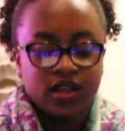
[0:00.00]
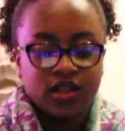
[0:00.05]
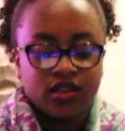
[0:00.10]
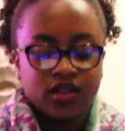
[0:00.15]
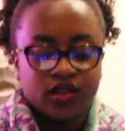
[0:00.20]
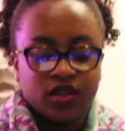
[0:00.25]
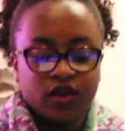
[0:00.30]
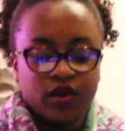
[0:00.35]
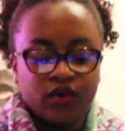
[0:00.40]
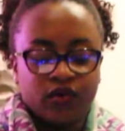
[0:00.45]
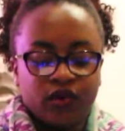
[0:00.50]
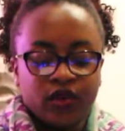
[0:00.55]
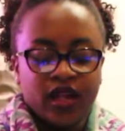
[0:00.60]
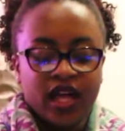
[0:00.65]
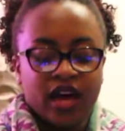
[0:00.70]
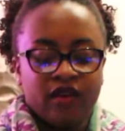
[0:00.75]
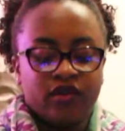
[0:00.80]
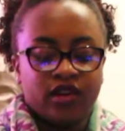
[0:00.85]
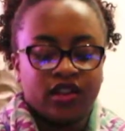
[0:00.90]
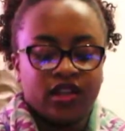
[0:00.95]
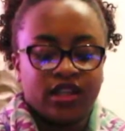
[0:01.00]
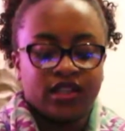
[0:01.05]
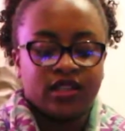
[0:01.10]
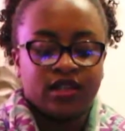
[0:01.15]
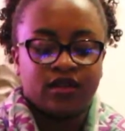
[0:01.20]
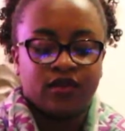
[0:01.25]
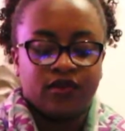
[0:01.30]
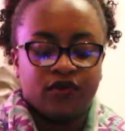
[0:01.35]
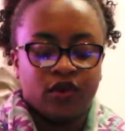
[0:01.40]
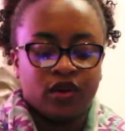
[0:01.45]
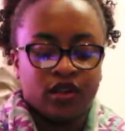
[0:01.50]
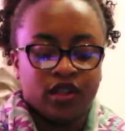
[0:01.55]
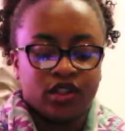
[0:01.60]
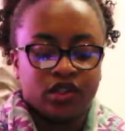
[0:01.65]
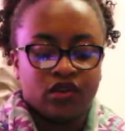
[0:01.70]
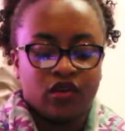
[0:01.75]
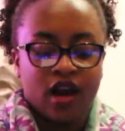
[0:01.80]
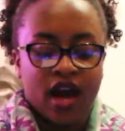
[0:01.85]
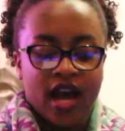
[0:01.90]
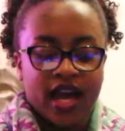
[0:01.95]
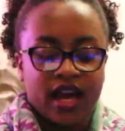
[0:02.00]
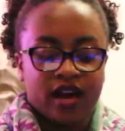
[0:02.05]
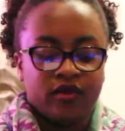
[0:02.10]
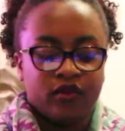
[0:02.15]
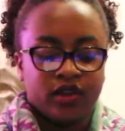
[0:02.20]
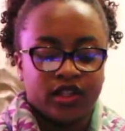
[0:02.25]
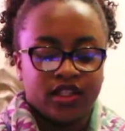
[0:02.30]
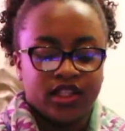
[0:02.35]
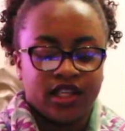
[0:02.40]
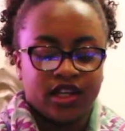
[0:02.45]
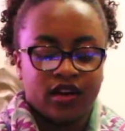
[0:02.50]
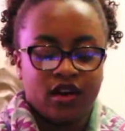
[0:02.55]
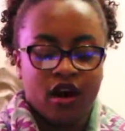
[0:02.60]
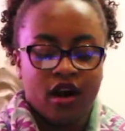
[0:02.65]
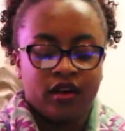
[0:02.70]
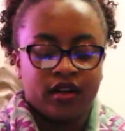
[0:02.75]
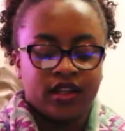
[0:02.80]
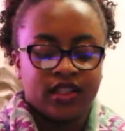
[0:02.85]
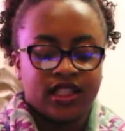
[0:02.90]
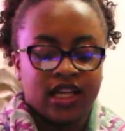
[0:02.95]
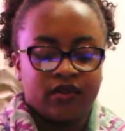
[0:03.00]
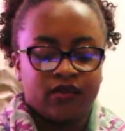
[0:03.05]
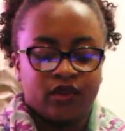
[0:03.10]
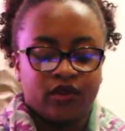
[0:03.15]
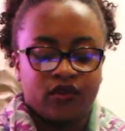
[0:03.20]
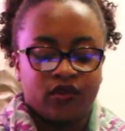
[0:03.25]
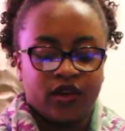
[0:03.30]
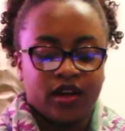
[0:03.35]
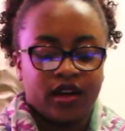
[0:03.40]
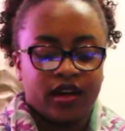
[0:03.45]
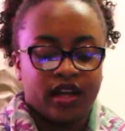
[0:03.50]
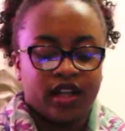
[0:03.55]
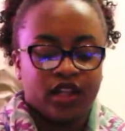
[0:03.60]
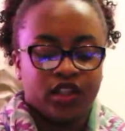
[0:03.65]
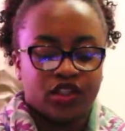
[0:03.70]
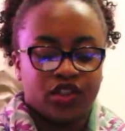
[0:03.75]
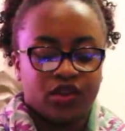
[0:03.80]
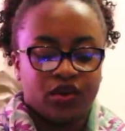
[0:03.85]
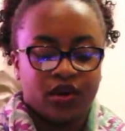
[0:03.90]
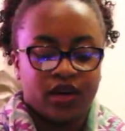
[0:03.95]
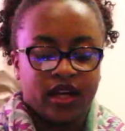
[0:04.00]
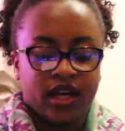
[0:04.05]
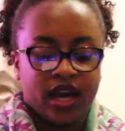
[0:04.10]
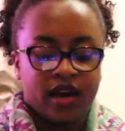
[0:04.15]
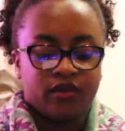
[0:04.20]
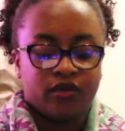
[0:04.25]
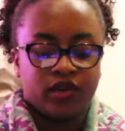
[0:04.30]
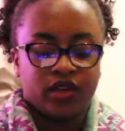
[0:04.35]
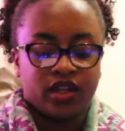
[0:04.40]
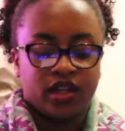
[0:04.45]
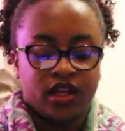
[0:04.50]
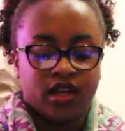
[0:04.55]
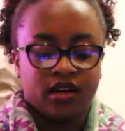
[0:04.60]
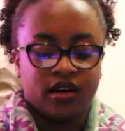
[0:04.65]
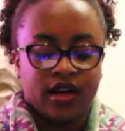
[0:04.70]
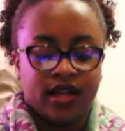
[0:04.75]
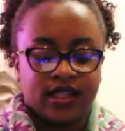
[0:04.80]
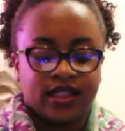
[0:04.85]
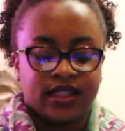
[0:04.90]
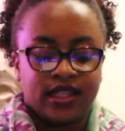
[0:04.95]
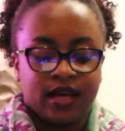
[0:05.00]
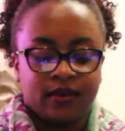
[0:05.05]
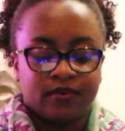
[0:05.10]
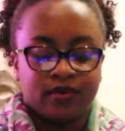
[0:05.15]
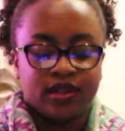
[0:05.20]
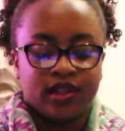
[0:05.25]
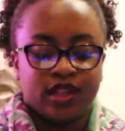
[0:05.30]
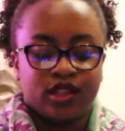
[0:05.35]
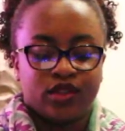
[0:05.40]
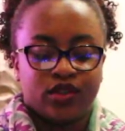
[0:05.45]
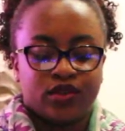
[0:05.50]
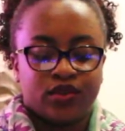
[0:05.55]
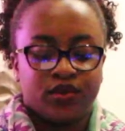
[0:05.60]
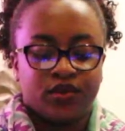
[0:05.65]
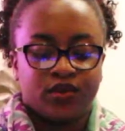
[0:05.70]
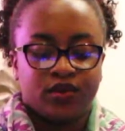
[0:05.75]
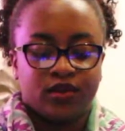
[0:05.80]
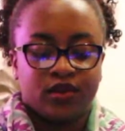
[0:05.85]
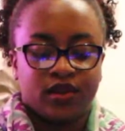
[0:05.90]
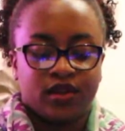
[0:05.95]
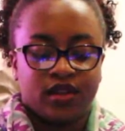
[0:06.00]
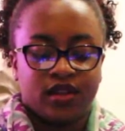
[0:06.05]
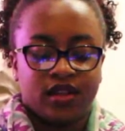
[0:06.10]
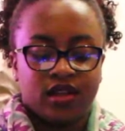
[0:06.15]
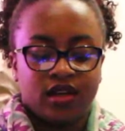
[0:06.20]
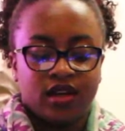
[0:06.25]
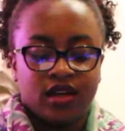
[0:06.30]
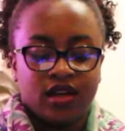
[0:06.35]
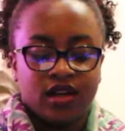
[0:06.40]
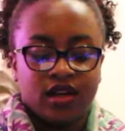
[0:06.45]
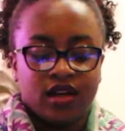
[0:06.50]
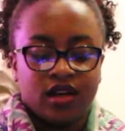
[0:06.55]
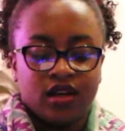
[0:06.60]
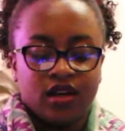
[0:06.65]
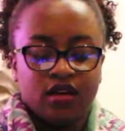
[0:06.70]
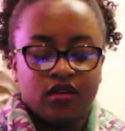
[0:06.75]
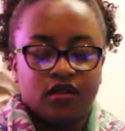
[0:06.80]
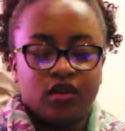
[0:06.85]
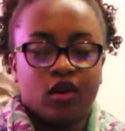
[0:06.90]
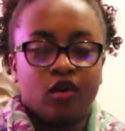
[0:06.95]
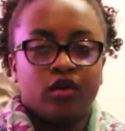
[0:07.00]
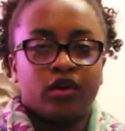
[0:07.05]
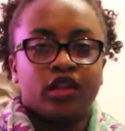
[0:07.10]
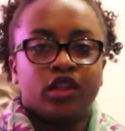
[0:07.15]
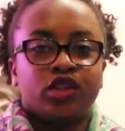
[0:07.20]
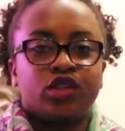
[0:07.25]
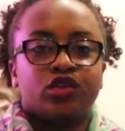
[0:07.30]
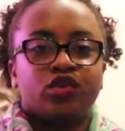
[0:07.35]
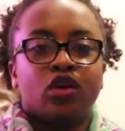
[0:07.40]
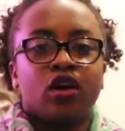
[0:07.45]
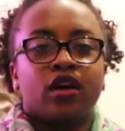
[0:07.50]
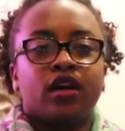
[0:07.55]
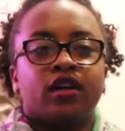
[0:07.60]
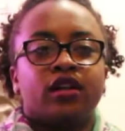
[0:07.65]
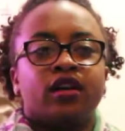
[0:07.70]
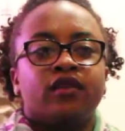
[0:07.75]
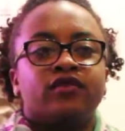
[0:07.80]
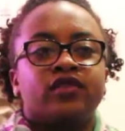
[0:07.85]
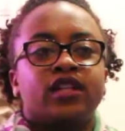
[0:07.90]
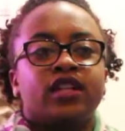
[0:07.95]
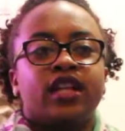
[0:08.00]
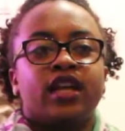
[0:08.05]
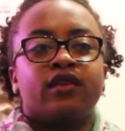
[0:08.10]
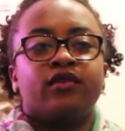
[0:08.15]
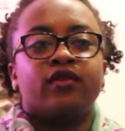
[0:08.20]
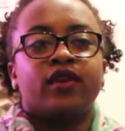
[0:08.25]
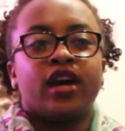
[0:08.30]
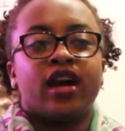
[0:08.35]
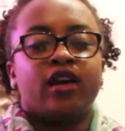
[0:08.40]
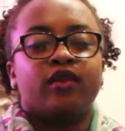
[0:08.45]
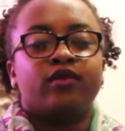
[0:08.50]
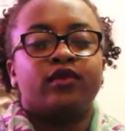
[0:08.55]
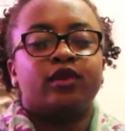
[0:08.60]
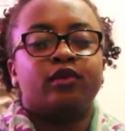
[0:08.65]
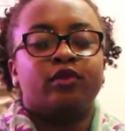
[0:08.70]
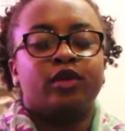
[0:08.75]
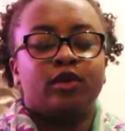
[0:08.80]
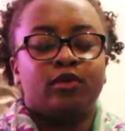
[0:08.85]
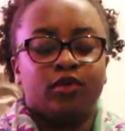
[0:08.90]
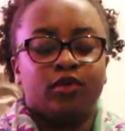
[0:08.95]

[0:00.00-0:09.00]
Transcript: So feel everything to the fullest. Cry every tear, harness every fear, and enjoy every year. Accept this truth. No one is strong enough to never ever be